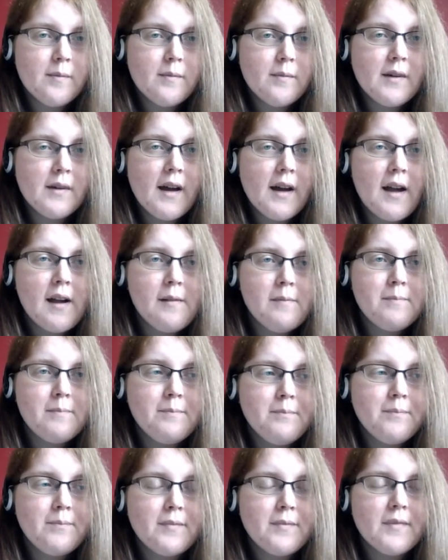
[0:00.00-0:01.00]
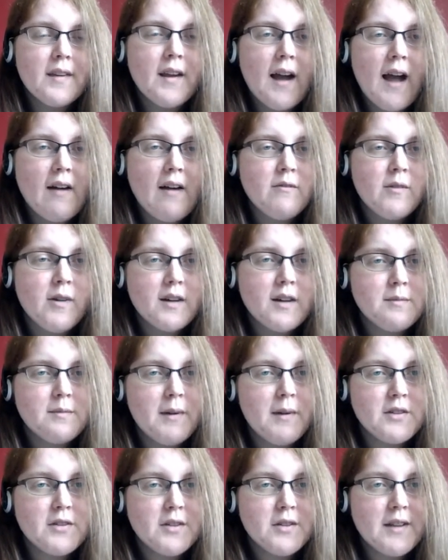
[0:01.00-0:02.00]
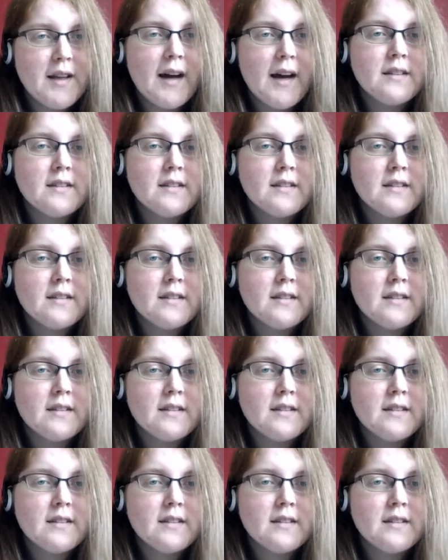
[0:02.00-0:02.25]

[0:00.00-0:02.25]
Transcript: but I haven't worked much on that,